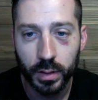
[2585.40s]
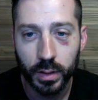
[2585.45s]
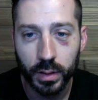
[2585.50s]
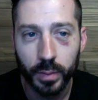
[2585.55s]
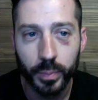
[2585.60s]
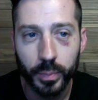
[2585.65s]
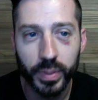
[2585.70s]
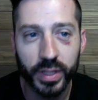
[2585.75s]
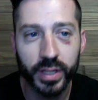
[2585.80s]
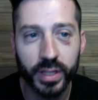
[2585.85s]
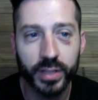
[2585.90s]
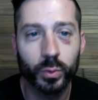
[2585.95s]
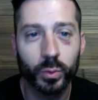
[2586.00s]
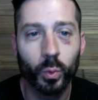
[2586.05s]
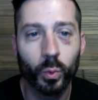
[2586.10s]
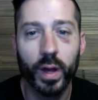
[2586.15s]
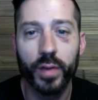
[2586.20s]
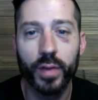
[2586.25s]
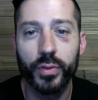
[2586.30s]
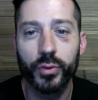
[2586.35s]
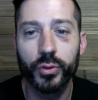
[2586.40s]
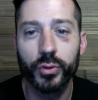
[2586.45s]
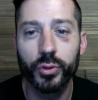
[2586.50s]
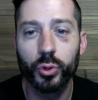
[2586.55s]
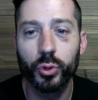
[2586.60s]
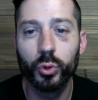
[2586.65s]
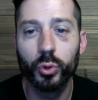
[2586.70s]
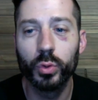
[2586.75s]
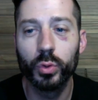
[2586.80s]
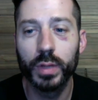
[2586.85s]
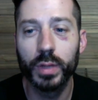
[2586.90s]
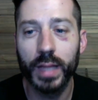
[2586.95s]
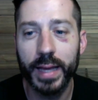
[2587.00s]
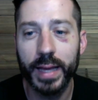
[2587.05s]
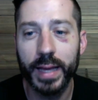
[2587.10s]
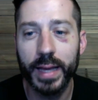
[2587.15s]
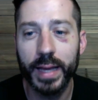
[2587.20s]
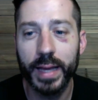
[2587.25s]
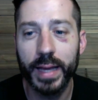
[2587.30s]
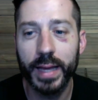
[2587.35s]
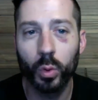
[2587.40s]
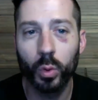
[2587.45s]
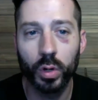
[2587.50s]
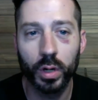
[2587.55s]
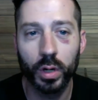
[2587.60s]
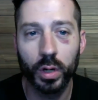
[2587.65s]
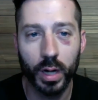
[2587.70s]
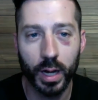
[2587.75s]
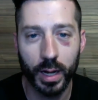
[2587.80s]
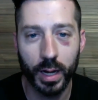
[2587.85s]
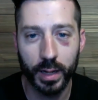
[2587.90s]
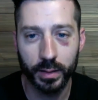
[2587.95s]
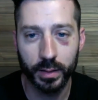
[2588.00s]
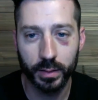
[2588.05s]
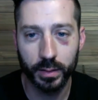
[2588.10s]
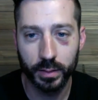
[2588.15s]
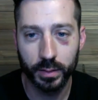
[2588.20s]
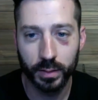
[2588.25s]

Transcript: because whether you like it or not,